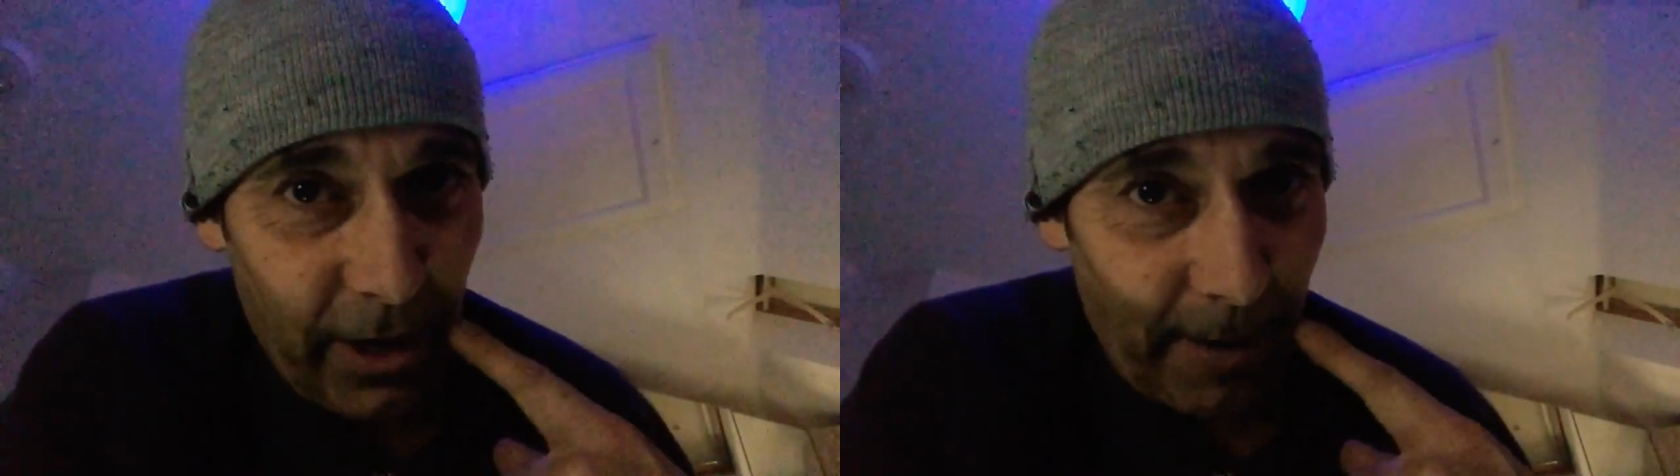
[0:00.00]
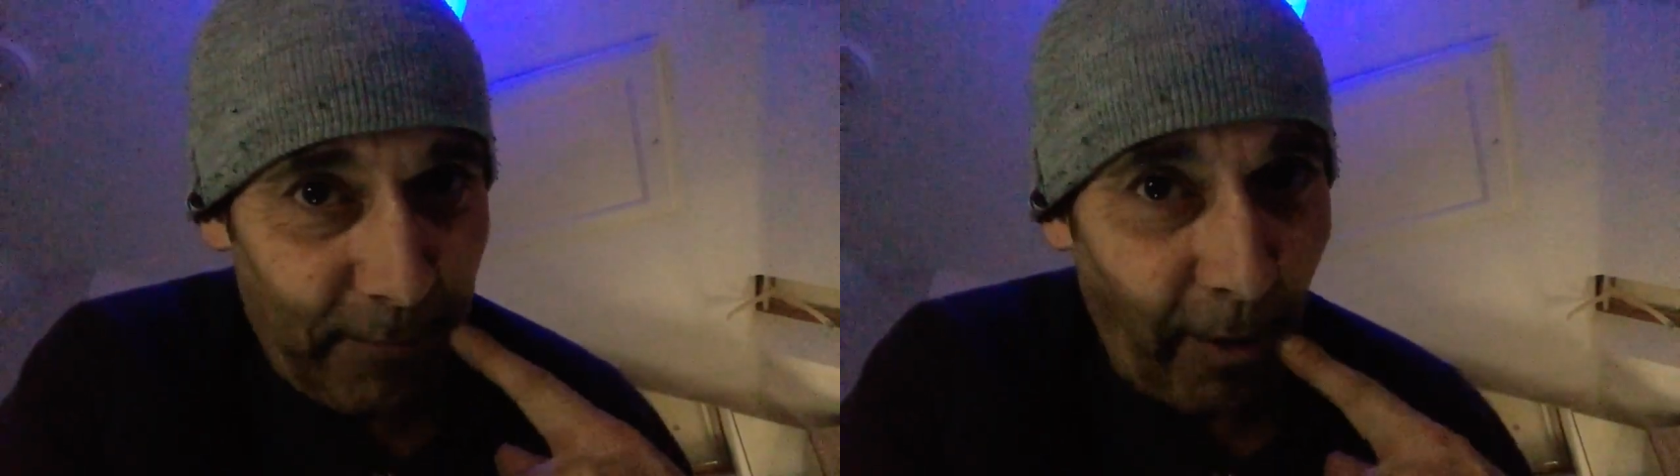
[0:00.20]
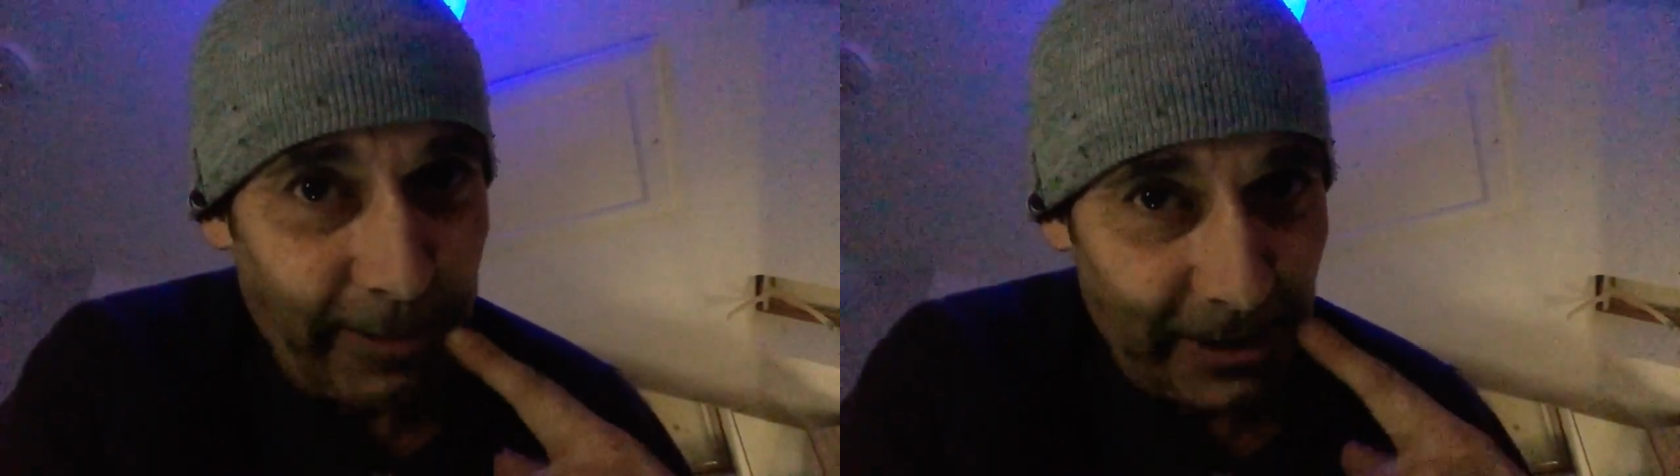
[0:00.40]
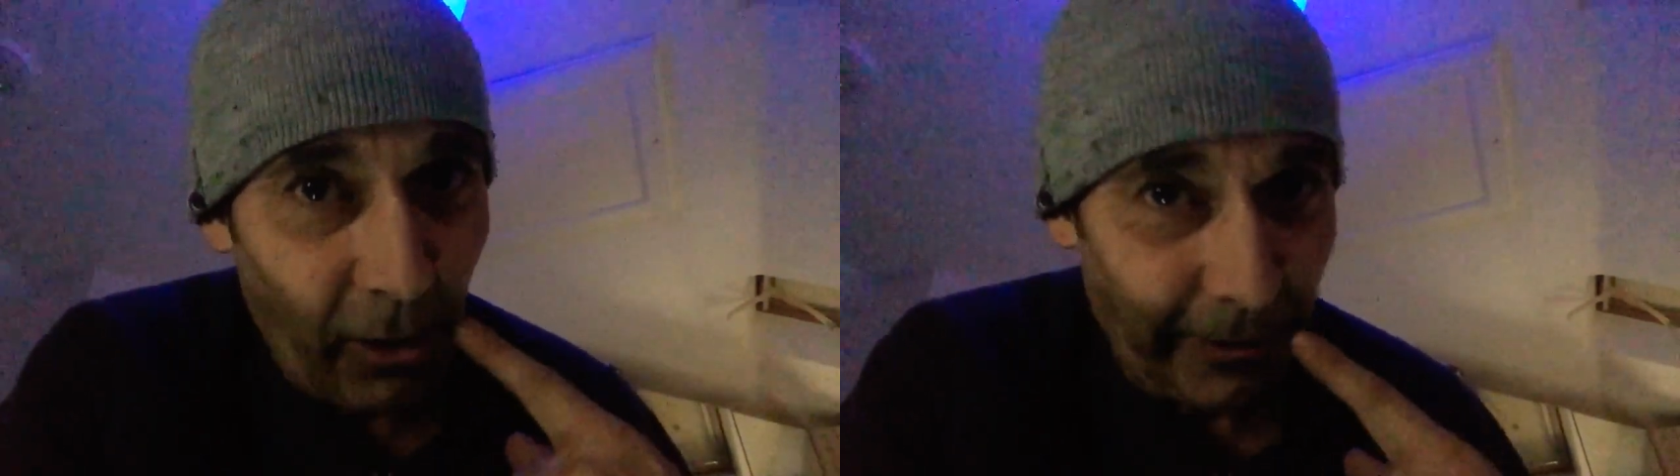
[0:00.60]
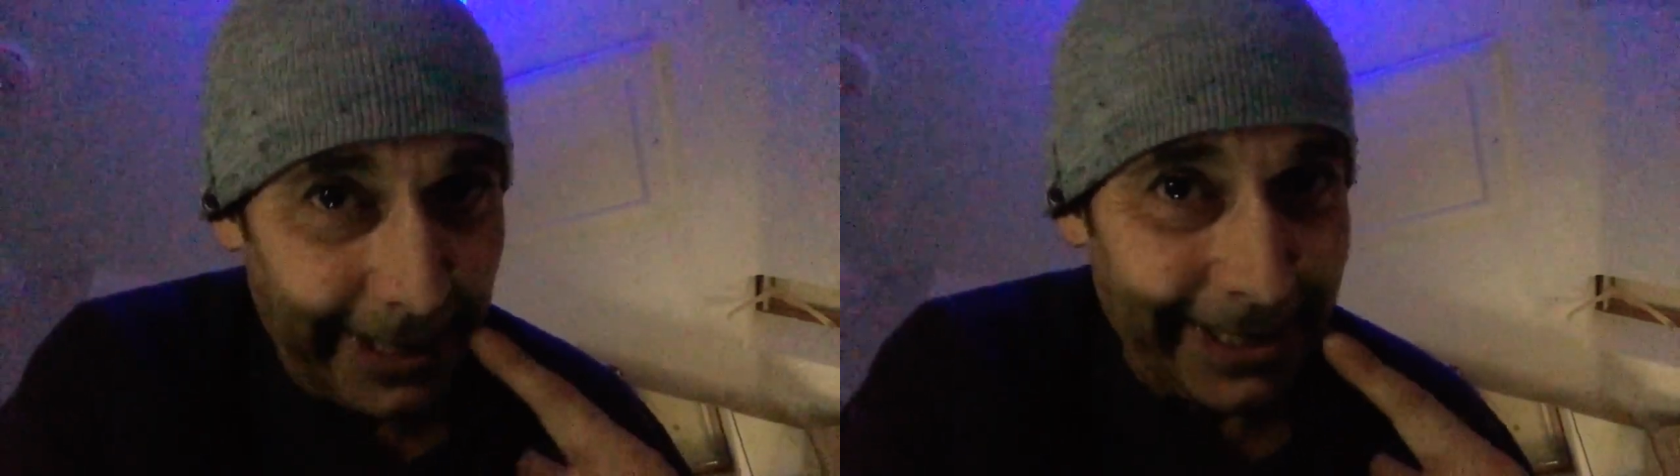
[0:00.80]
are probably
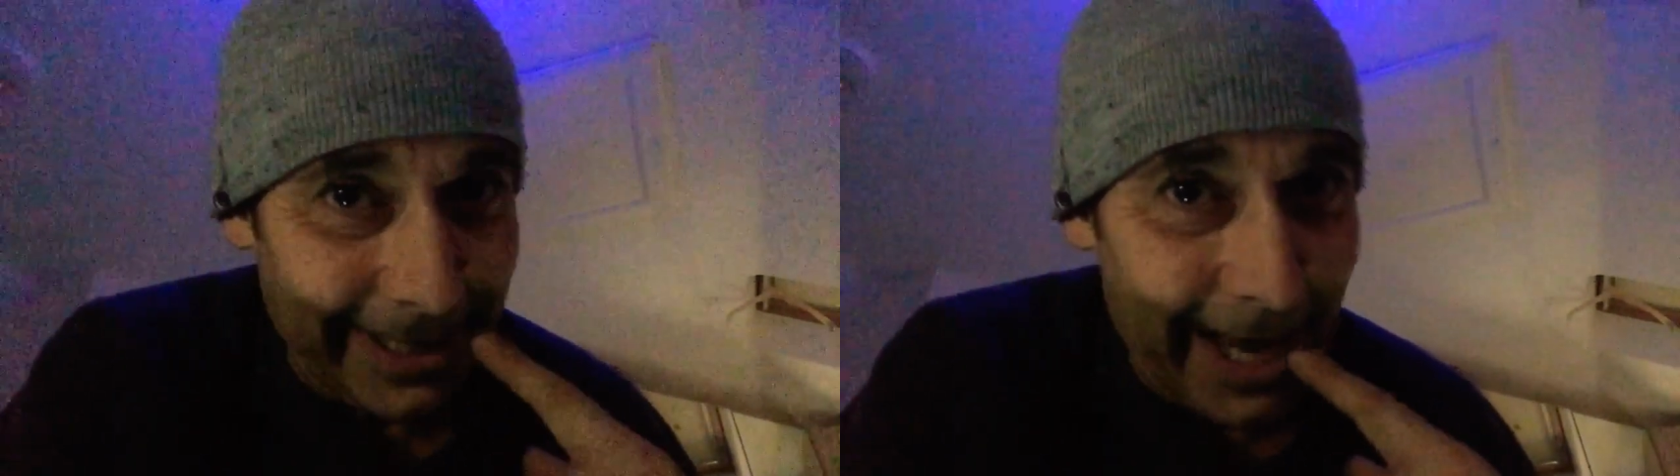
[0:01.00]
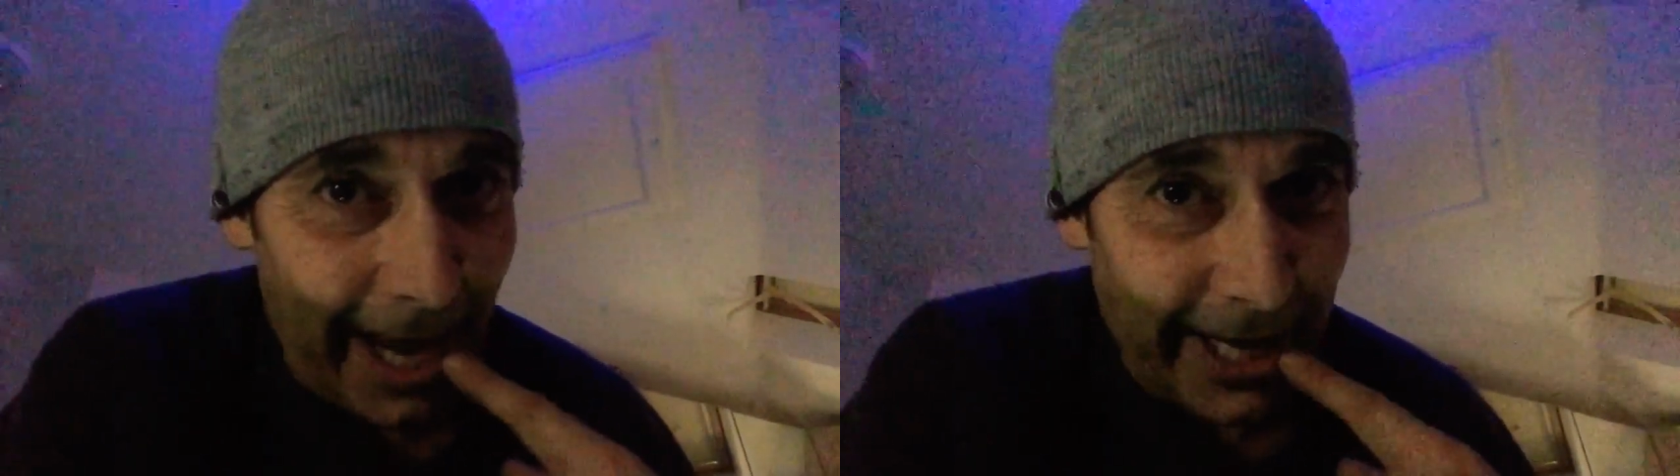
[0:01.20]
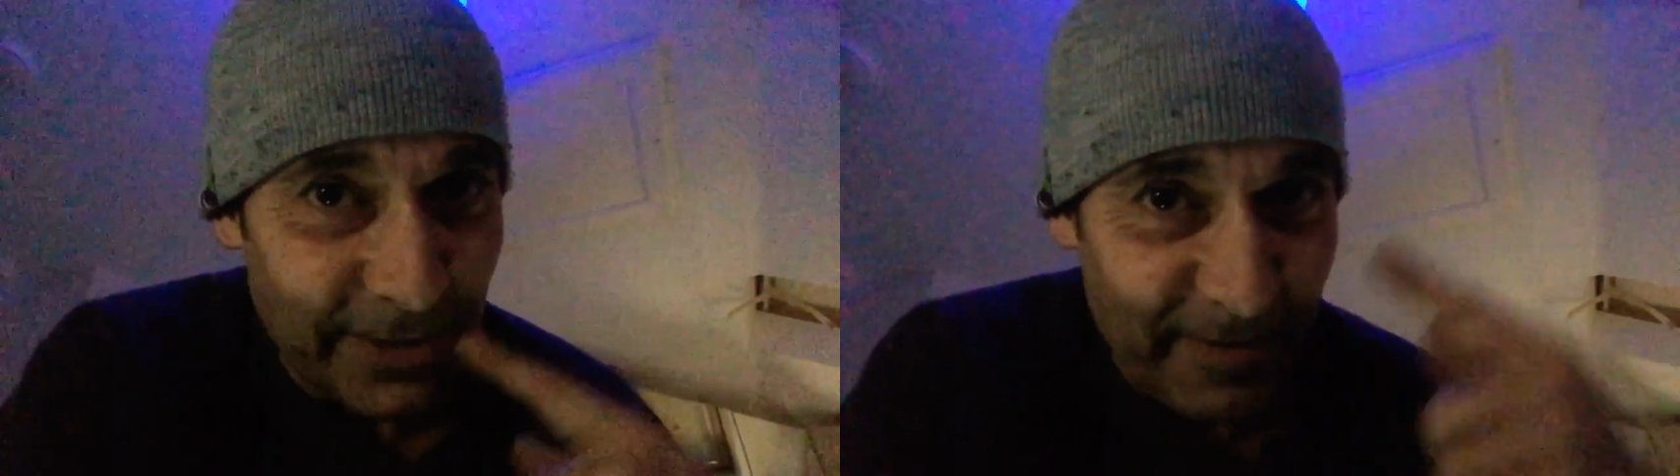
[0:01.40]
going to engage